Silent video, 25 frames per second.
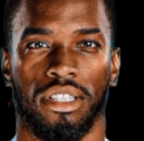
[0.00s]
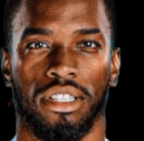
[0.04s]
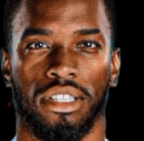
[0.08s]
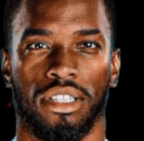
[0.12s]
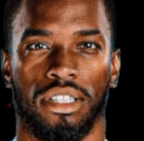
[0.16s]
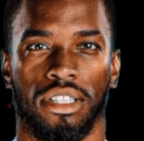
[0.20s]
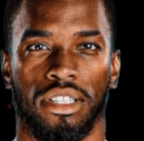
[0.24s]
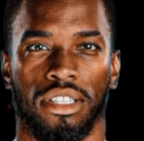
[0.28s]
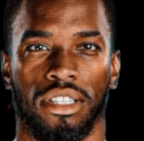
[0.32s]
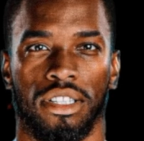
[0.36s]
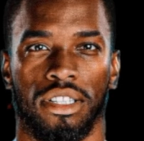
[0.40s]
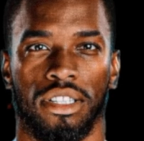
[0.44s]

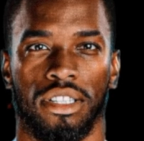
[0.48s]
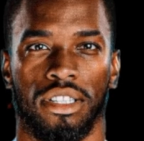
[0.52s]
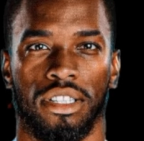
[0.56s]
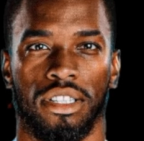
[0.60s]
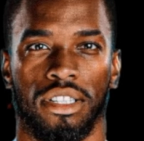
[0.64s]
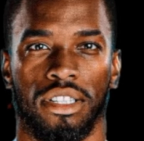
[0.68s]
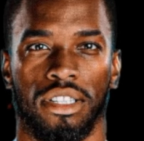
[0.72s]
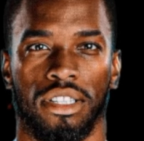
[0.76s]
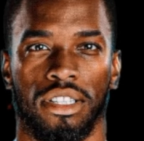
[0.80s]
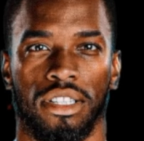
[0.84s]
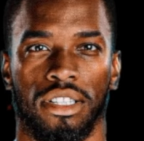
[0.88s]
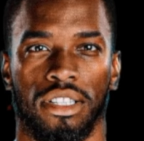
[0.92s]

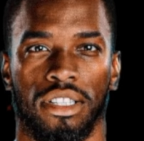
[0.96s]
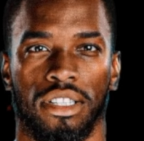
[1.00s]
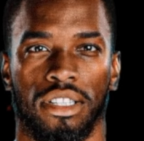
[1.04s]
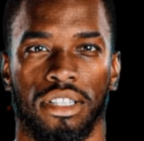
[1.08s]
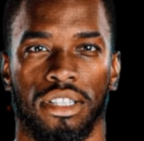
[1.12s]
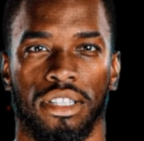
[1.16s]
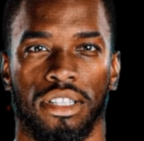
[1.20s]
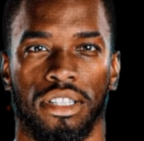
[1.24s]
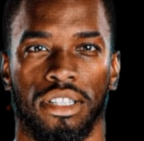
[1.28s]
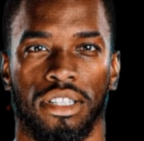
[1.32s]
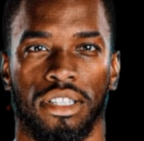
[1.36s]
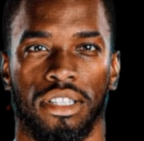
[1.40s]

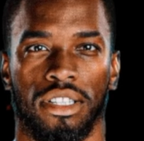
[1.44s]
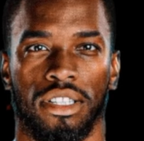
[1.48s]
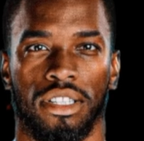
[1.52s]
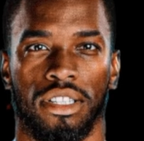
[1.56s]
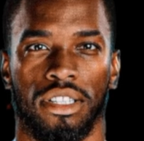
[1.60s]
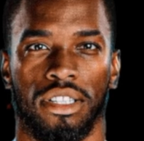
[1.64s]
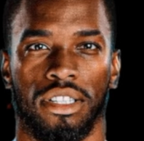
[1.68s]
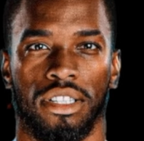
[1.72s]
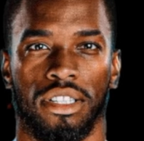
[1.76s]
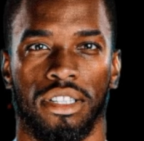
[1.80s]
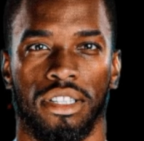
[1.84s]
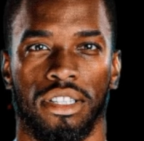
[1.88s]

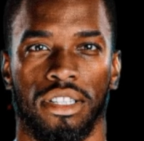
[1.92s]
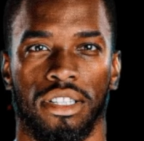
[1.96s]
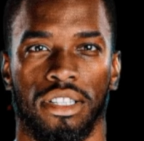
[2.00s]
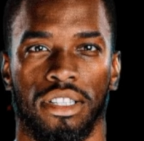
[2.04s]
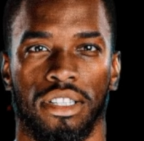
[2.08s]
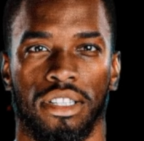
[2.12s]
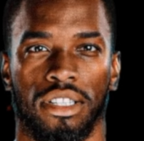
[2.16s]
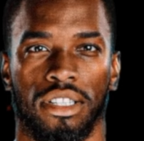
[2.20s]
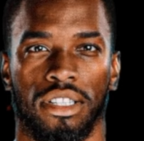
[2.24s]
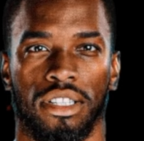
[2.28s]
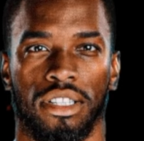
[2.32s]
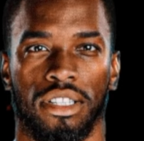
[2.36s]

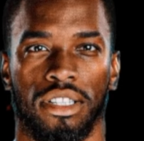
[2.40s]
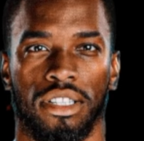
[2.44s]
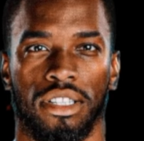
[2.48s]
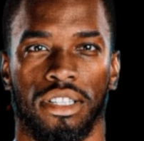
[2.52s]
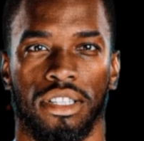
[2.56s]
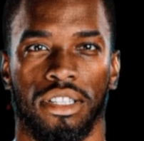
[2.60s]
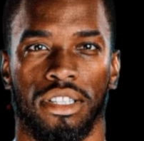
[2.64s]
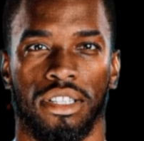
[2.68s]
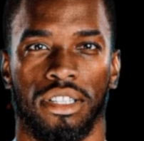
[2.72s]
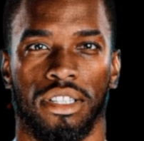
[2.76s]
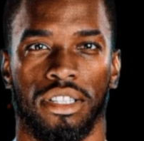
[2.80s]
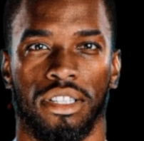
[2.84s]

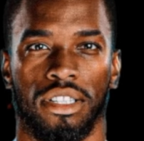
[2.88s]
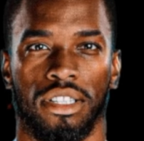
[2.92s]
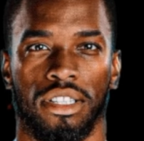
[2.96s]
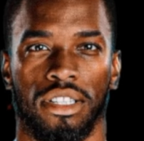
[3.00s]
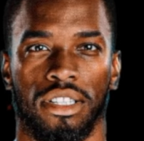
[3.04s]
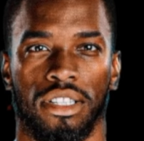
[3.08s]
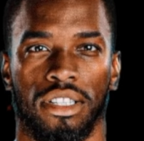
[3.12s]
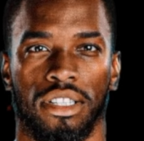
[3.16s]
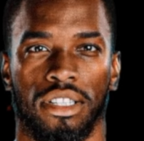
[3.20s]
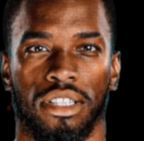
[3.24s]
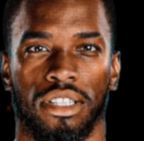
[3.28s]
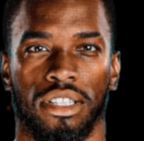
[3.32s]

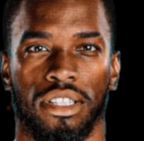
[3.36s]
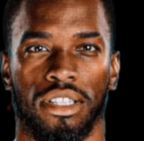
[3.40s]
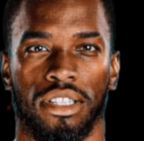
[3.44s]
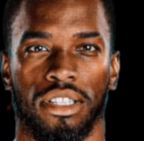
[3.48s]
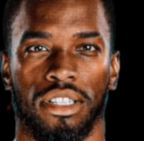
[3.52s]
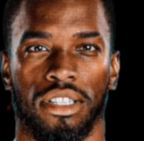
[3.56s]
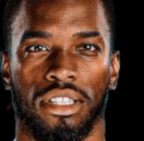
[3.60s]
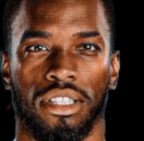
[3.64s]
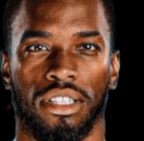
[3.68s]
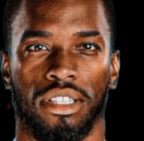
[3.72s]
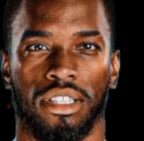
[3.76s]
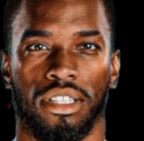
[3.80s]

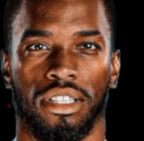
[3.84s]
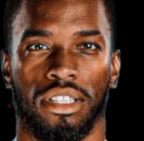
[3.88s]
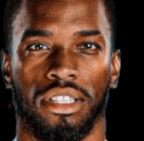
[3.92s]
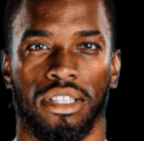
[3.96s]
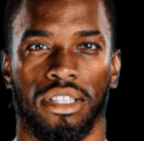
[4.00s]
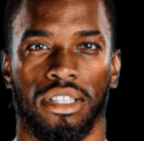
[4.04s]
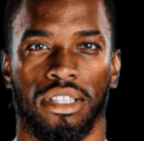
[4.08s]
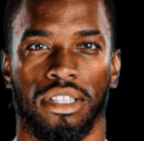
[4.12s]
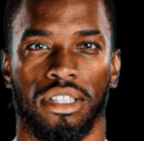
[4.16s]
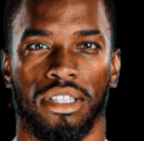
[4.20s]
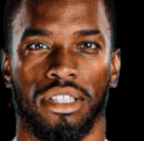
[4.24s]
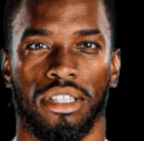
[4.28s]

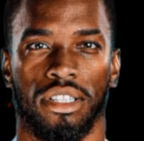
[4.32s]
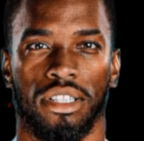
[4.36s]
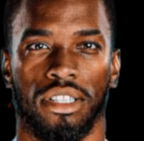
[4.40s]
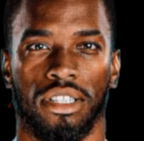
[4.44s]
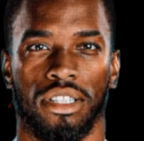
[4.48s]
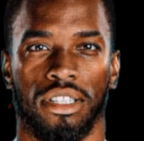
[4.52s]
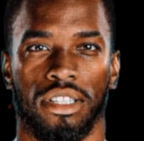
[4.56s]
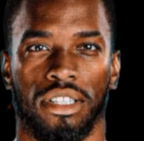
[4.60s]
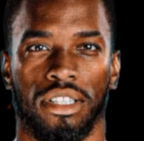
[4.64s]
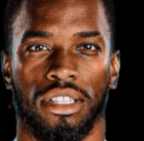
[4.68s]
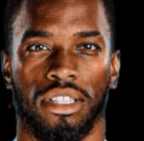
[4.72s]
(not speaking)